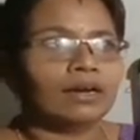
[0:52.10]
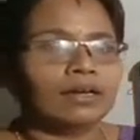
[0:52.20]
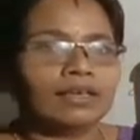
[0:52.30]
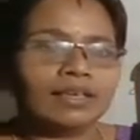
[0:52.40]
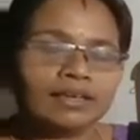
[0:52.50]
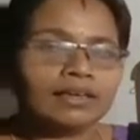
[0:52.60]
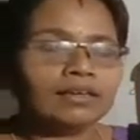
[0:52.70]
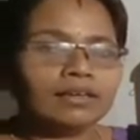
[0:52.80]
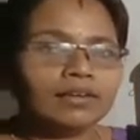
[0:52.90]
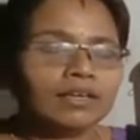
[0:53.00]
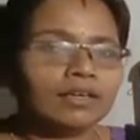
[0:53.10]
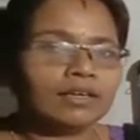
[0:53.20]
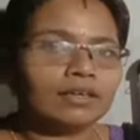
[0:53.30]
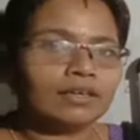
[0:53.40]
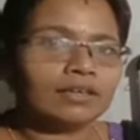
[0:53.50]
Here
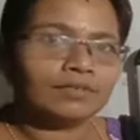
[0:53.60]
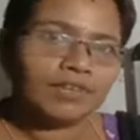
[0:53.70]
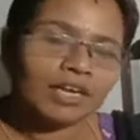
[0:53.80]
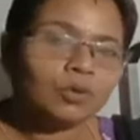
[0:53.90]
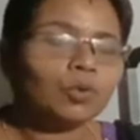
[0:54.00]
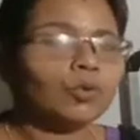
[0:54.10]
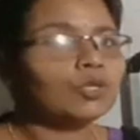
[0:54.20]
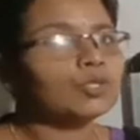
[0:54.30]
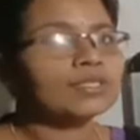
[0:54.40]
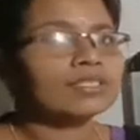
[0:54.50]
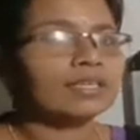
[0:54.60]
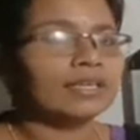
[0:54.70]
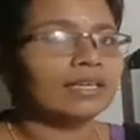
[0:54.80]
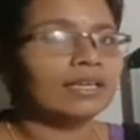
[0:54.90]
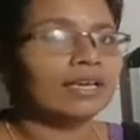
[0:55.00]
we are going to
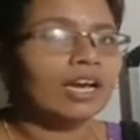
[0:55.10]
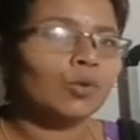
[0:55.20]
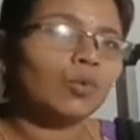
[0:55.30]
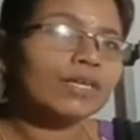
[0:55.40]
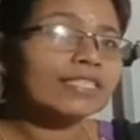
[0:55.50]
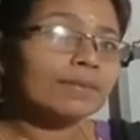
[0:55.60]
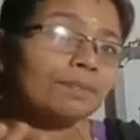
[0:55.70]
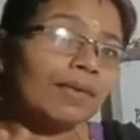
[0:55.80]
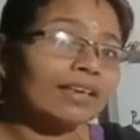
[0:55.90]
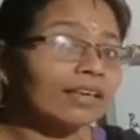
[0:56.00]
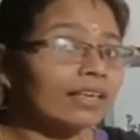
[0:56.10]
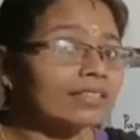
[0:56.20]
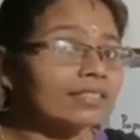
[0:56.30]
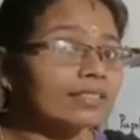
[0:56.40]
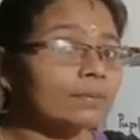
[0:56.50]
study what's the
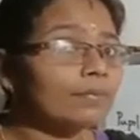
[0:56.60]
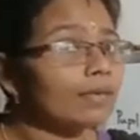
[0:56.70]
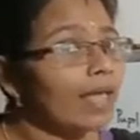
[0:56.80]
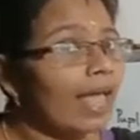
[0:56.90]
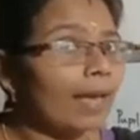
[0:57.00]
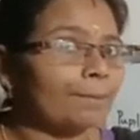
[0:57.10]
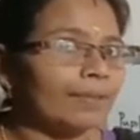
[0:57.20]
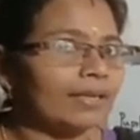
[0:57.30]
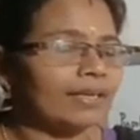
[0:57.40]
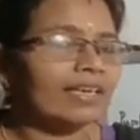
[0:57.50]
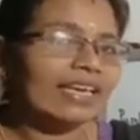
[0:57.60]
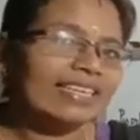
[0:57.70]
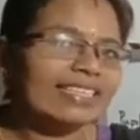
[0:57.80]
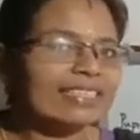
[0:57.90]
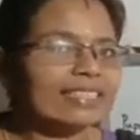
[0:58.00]
mechanism happening
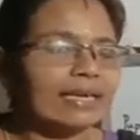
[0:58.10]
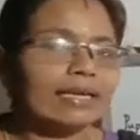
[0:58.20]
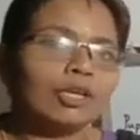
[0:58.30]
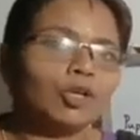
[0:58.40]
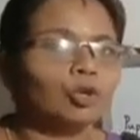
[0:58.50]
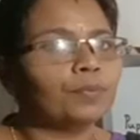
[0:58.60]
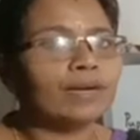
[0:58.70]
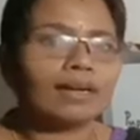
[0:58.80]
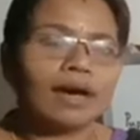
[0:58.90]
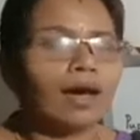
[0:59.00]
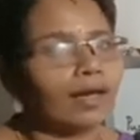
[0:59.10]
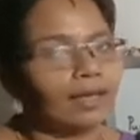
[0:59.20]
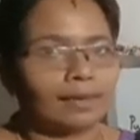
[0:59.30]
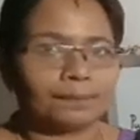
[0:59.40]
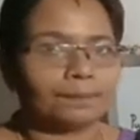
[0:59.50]
inside human eye.
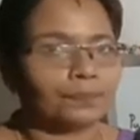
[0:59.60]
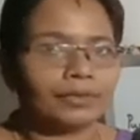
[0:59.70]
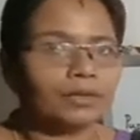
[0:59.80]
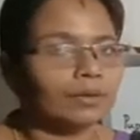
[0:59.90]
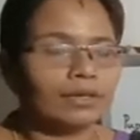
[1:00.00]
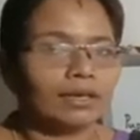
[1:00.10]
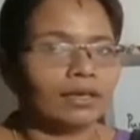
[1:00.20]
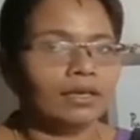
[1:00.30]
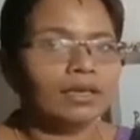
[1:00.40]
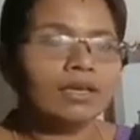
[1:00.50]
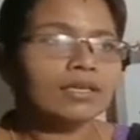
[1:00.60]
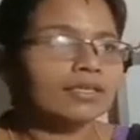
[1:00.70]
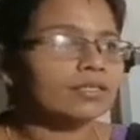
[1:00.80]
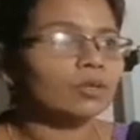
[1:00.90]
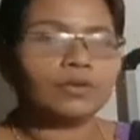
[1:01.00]
Okay,
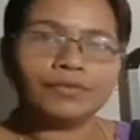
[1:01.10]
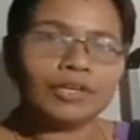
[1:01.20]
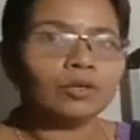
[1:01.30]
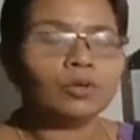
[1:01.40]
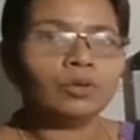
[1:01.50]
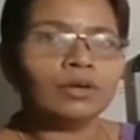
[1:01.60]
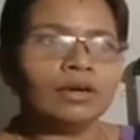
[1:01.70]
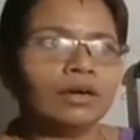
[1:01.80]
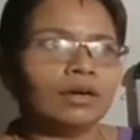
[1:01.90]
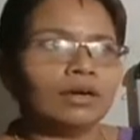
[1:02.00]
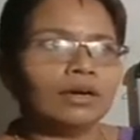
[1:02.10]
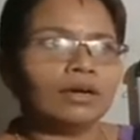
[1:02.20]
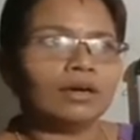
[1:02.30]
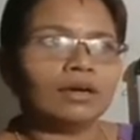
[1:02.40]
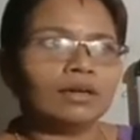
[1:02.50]
so we know
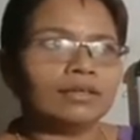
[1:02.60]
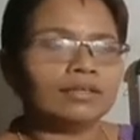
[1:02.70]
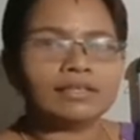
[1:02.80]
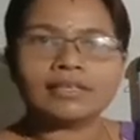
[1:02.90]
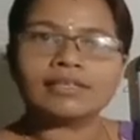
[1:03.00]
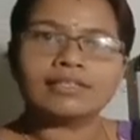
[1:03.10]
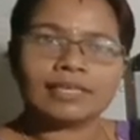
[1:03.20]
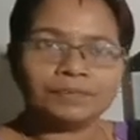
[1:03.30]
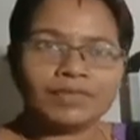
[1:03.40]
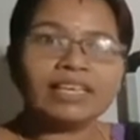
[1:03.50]
something